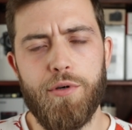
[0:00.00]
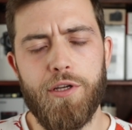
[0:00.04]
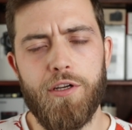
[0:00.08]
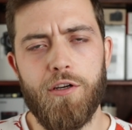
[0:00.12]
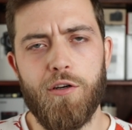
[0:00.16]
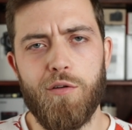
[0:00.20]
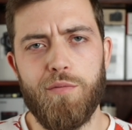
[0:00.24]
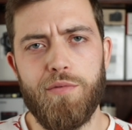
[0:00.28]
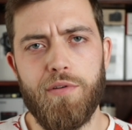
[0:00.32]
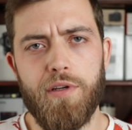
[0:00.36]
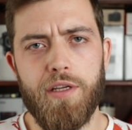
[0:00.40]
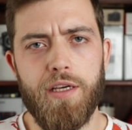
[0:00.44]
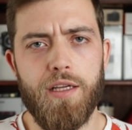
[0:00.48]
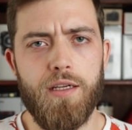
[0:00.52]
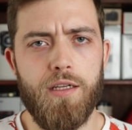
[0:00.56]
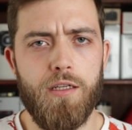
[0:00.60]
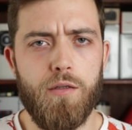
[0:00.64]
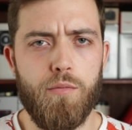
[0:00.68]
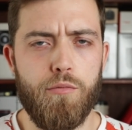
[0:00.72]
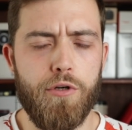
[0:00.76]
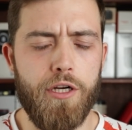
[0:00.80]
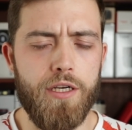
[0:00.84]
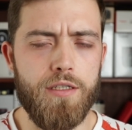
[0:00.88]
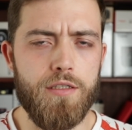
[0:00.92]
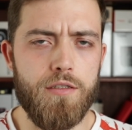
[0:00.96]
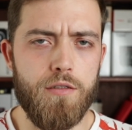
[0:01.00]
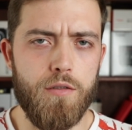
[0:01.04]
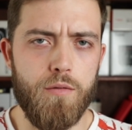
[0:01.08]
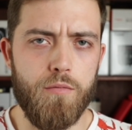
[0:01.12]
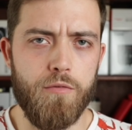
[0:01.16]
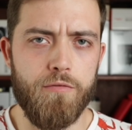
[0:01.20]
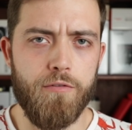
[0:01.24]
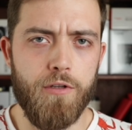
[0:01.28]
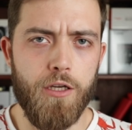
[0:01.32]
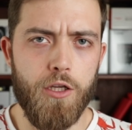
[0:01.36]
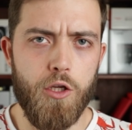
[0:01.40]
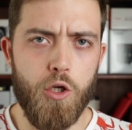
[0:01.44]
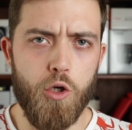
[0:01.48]
but hopefully a little break soon
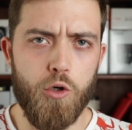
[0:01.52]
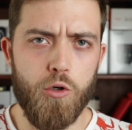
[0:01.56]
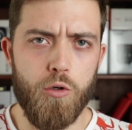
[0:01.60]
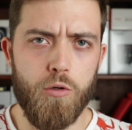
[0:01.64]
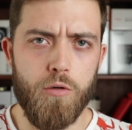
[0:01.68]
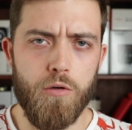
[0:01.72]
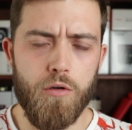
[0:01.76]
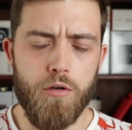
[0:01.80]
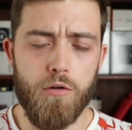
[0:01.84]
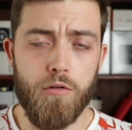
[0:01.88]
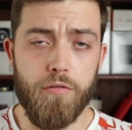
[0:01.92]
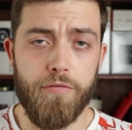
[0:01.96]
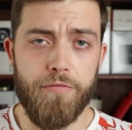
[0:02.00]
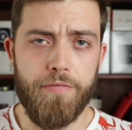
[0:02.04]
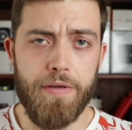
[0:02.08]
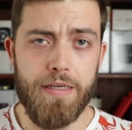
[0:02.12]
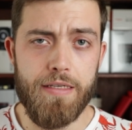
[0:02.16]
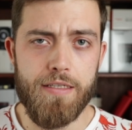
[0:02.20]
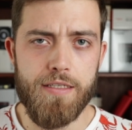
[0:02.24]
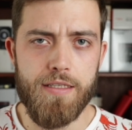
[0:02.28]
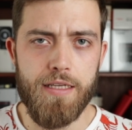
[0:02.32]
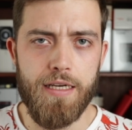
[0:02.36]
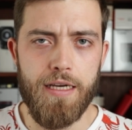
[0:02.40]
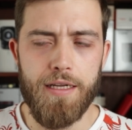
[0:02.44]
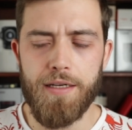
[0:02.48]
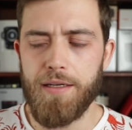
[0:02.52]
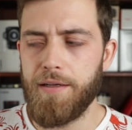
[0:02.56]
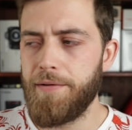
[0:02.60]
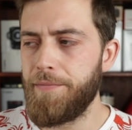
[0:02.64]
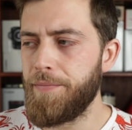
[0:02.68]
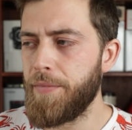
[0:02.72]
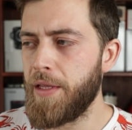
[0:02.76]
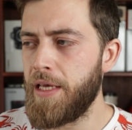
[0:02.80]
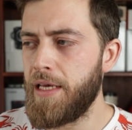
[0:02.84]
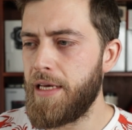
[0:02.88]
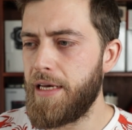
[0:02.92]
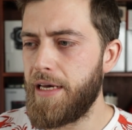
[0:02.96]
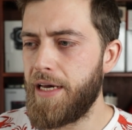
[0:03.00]
will cure or fix that,
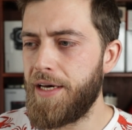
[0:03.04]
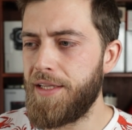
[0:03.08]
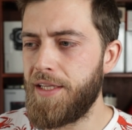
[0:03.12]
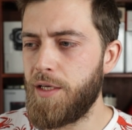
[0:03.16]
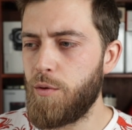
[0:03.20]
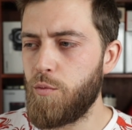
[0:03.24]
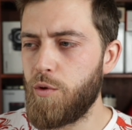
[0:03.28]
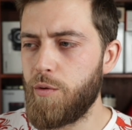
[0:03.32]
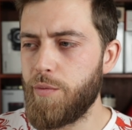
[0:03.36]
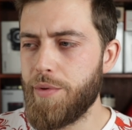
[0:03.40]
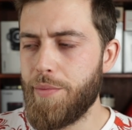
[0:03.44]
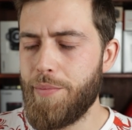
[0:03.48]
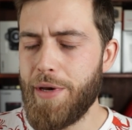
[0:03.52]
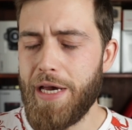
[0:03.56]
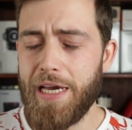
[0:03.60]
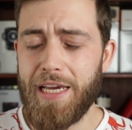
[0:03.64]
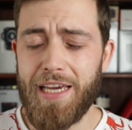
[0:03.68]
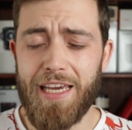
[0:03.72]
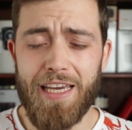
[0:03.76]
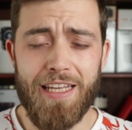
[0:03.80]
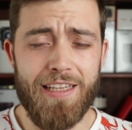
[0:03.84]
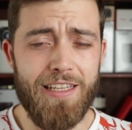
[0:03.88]
and then we'll be back.